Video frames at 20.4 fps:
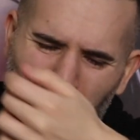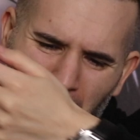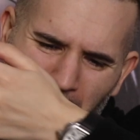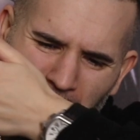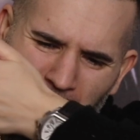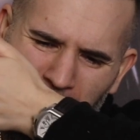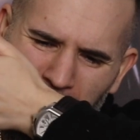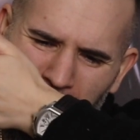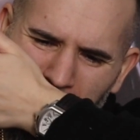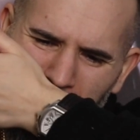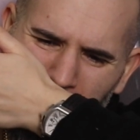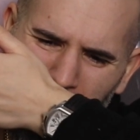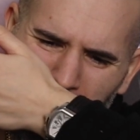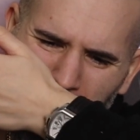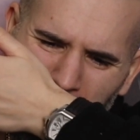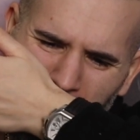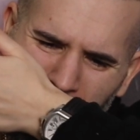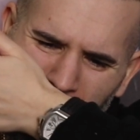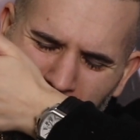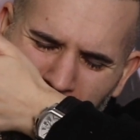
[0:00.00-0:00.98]
on,
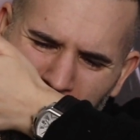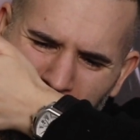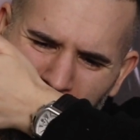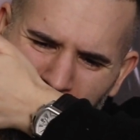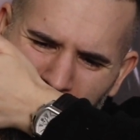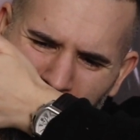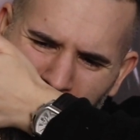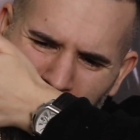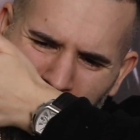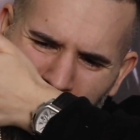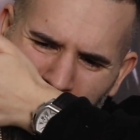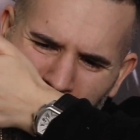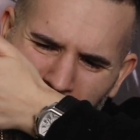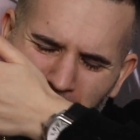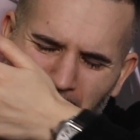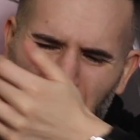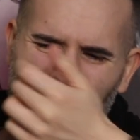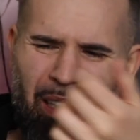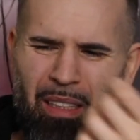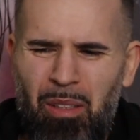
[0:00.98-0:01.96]

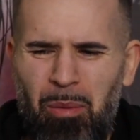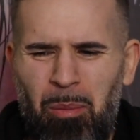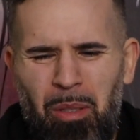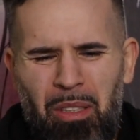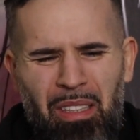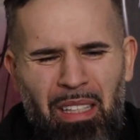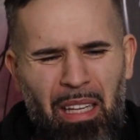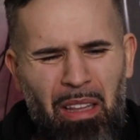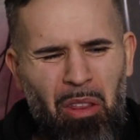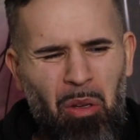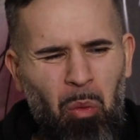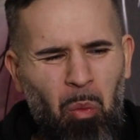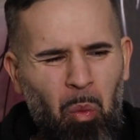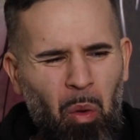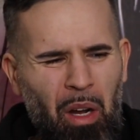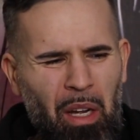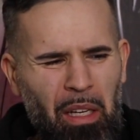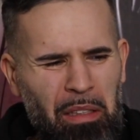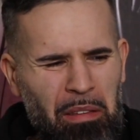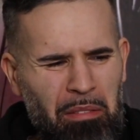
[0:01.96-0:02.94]
it smells like the
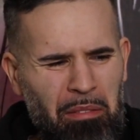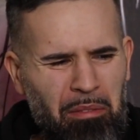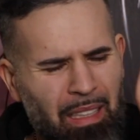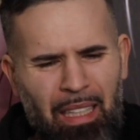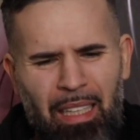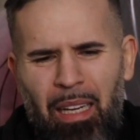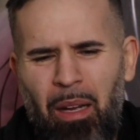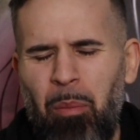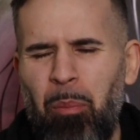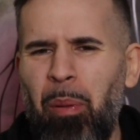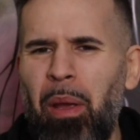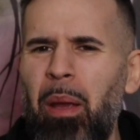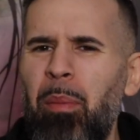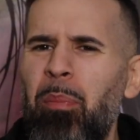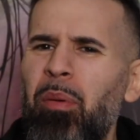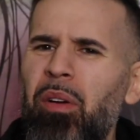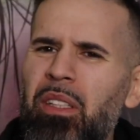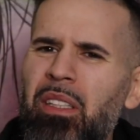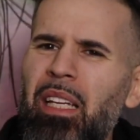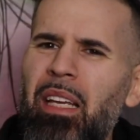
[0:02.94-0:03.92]
one. Like on
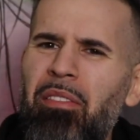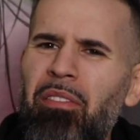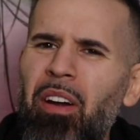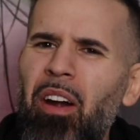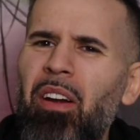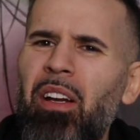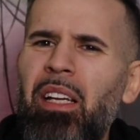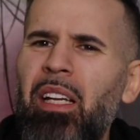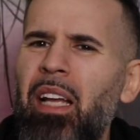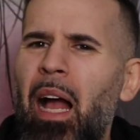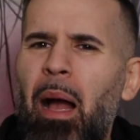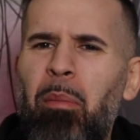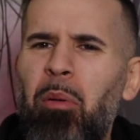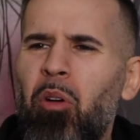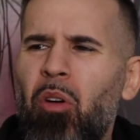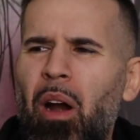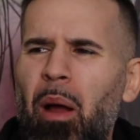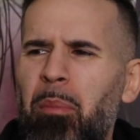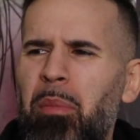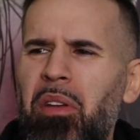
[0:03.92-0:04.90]
paper it's very
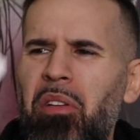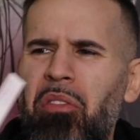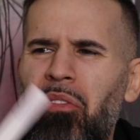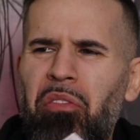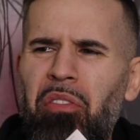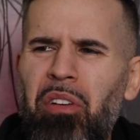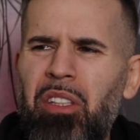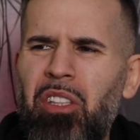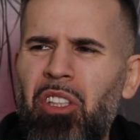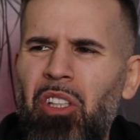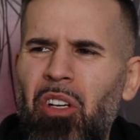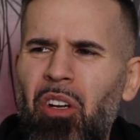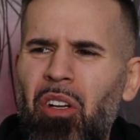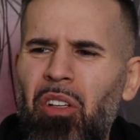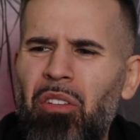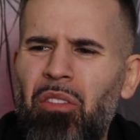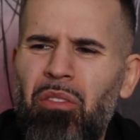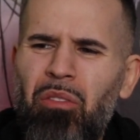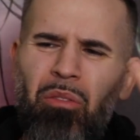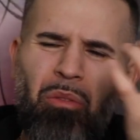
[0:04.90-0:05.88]
Abercrombie and Fitch and
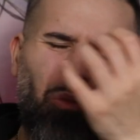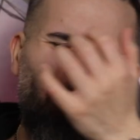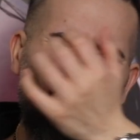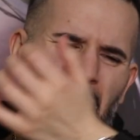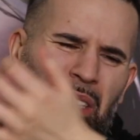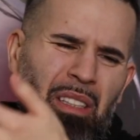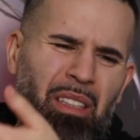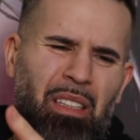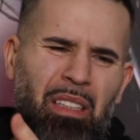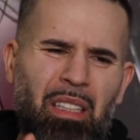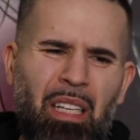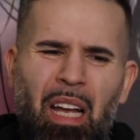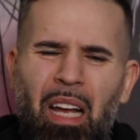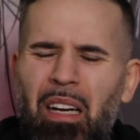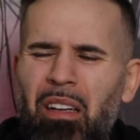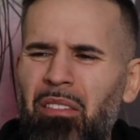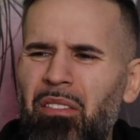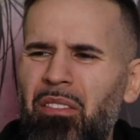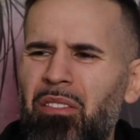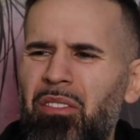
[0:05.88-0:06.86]
on wrist it's
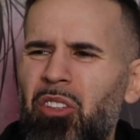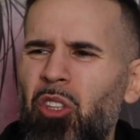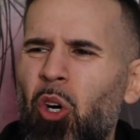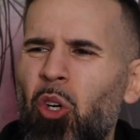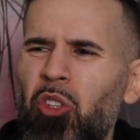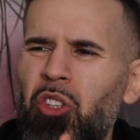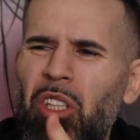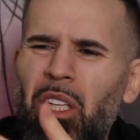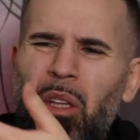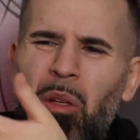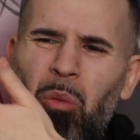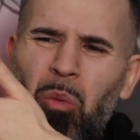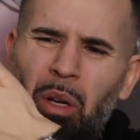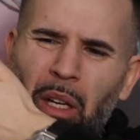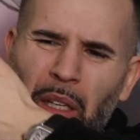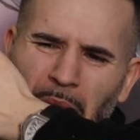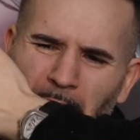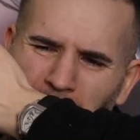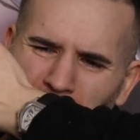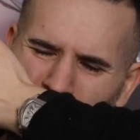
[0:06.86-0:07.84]
kind of Dolce the
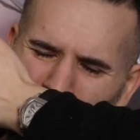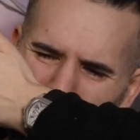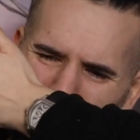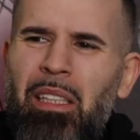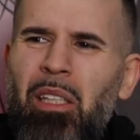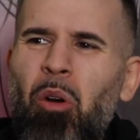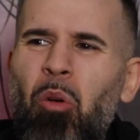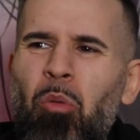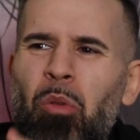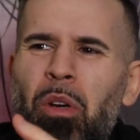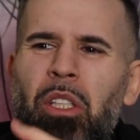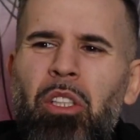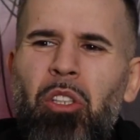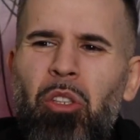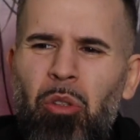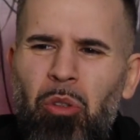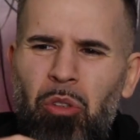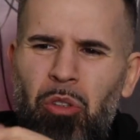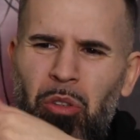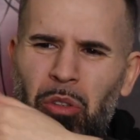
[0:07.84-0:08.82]
one, the
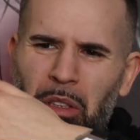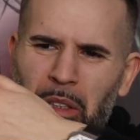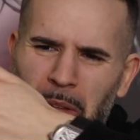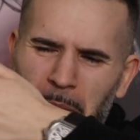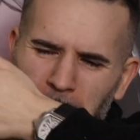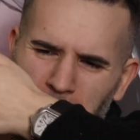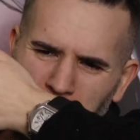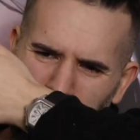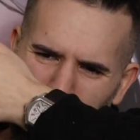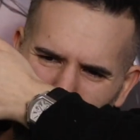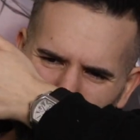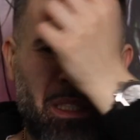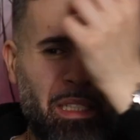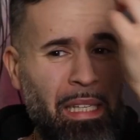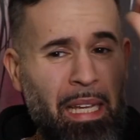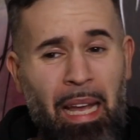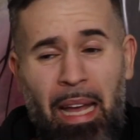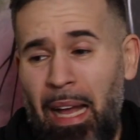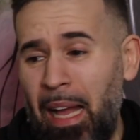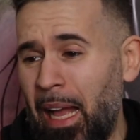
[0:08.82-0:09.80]
original joint. But
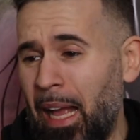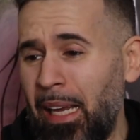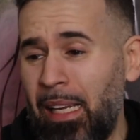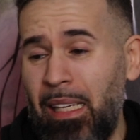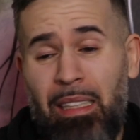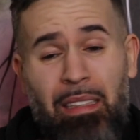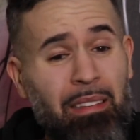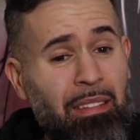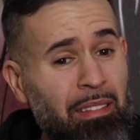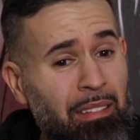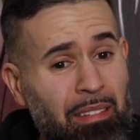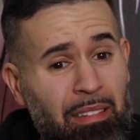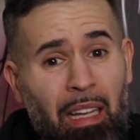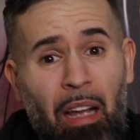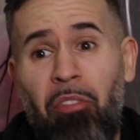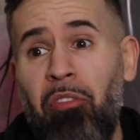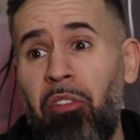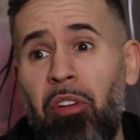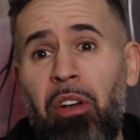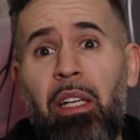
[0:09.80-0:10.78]
yeah, I can
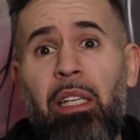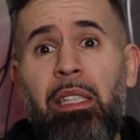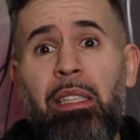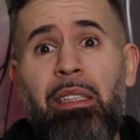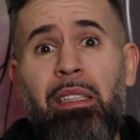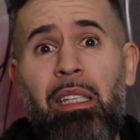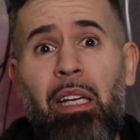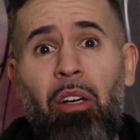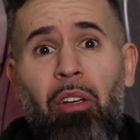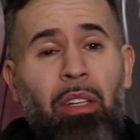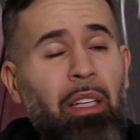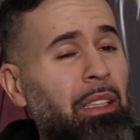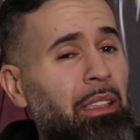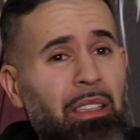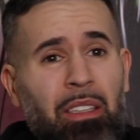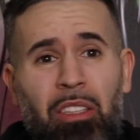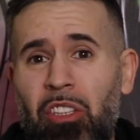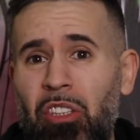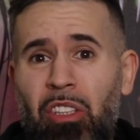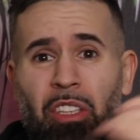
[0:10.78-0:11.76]
definitely tell
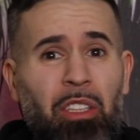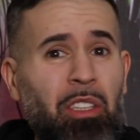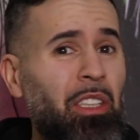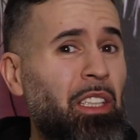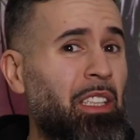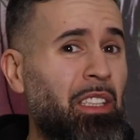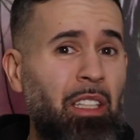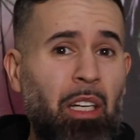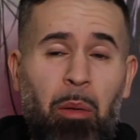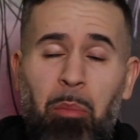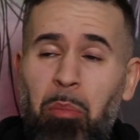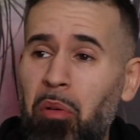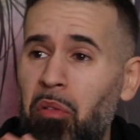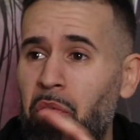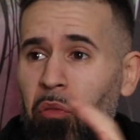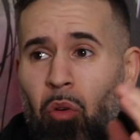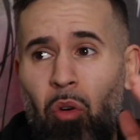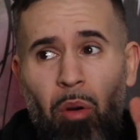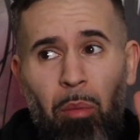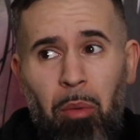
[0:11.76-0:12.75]
that this shit is gonna
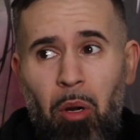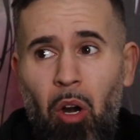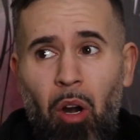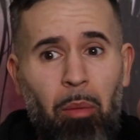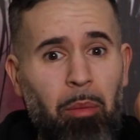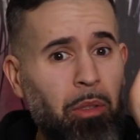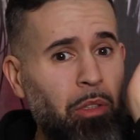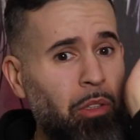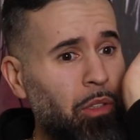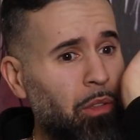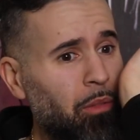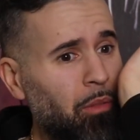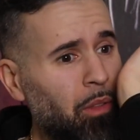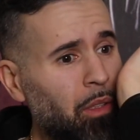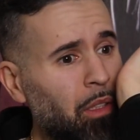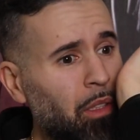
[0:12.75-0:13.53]
perform garbage.